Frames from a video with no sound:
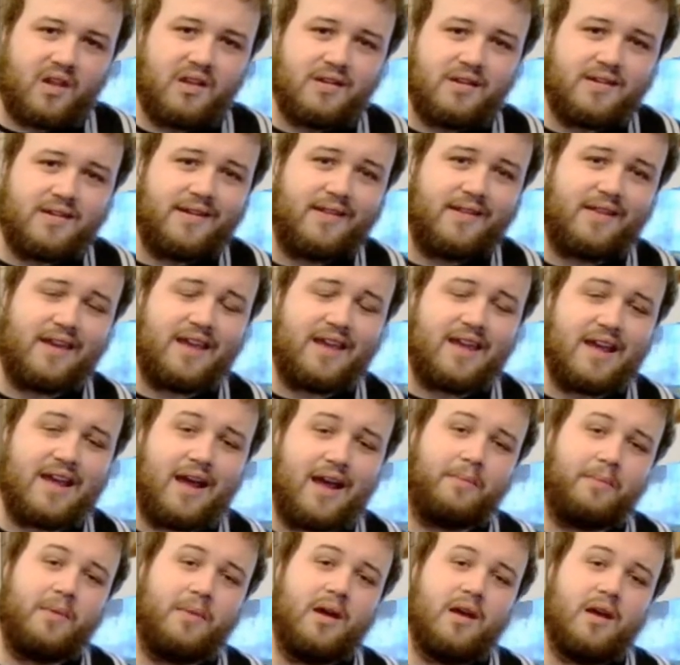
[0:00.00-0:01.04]

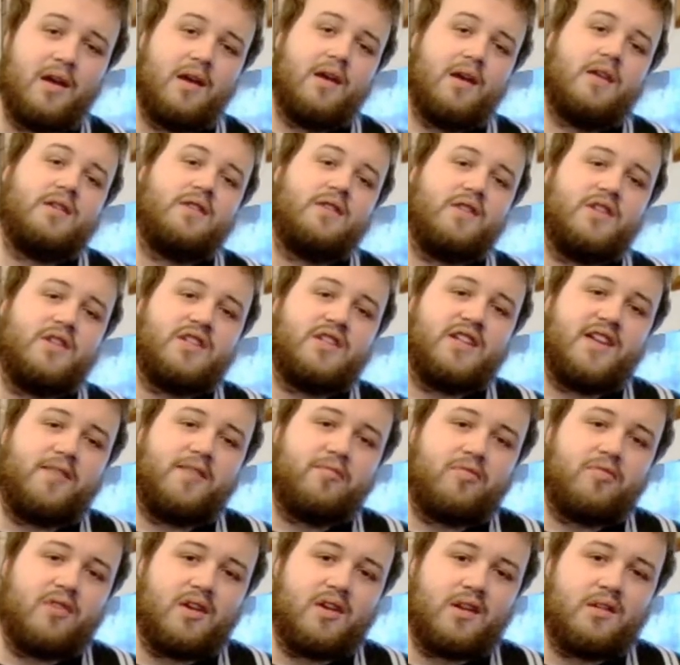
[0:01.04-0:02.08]
the chief
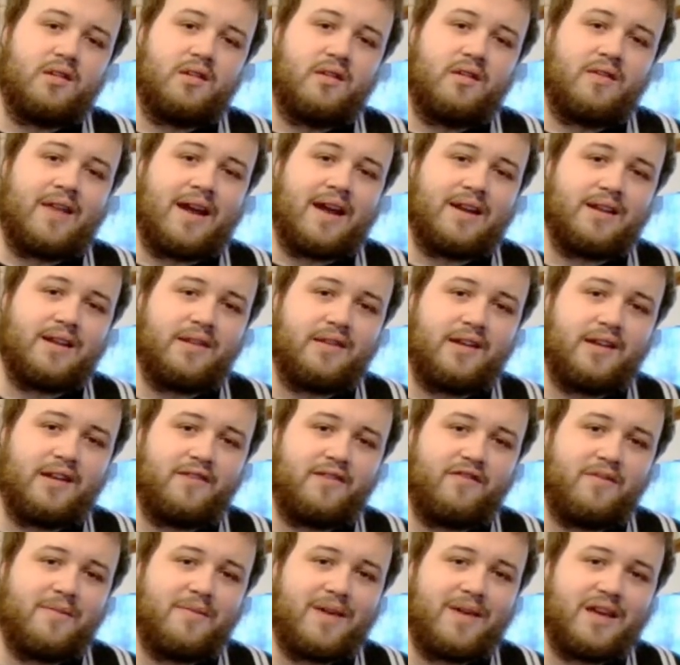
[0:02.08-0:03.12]
priest. That is the
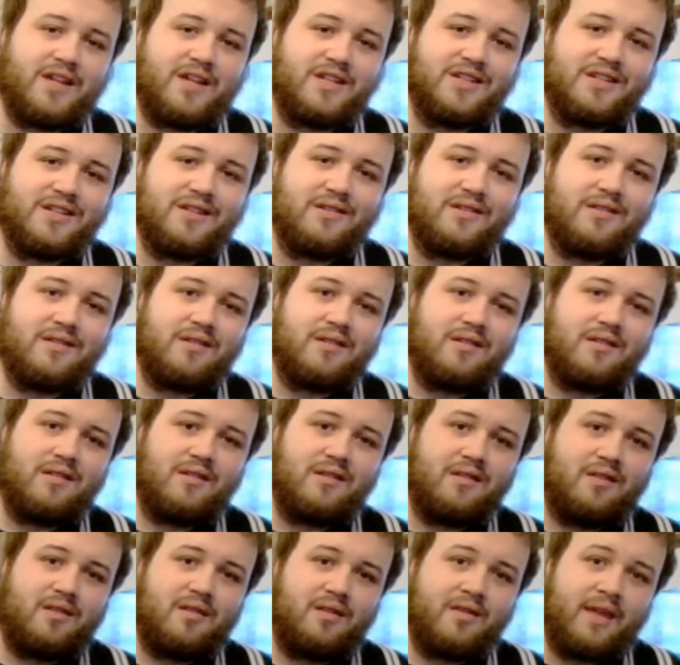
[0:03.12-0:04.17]
information
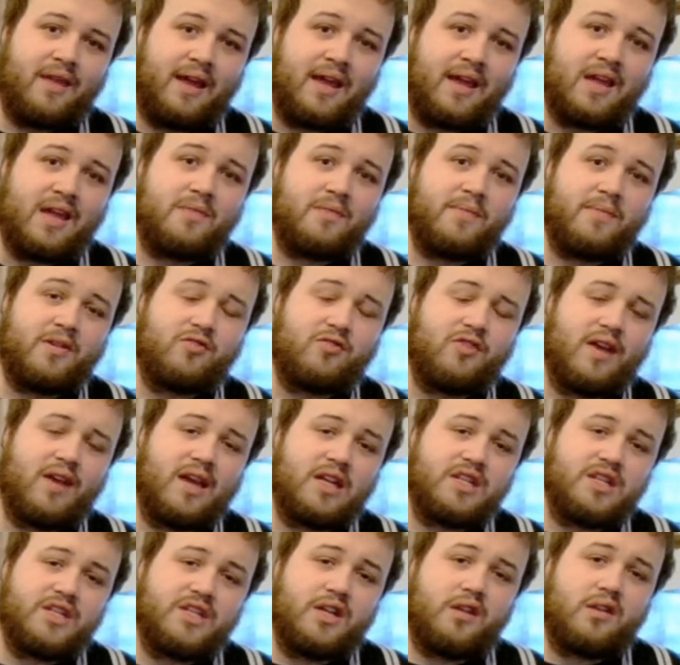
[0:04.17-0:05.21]
that he is
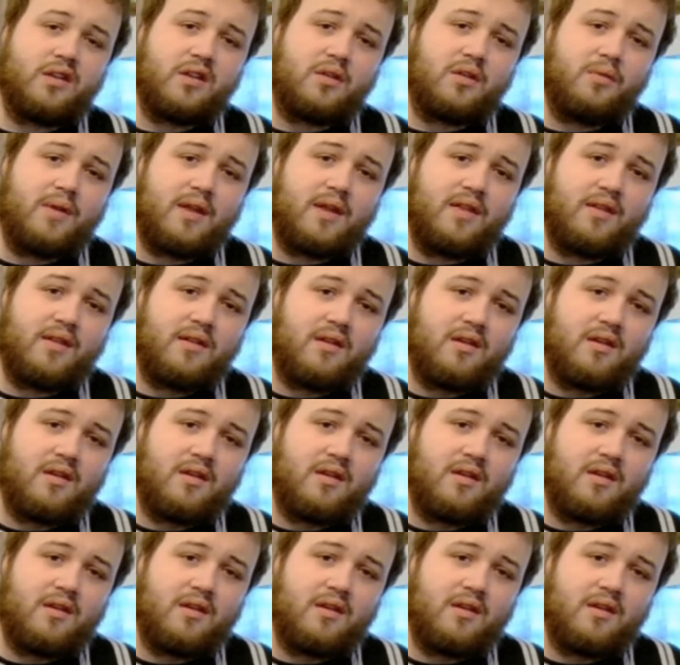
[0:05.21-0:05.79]
betraying Jesus with.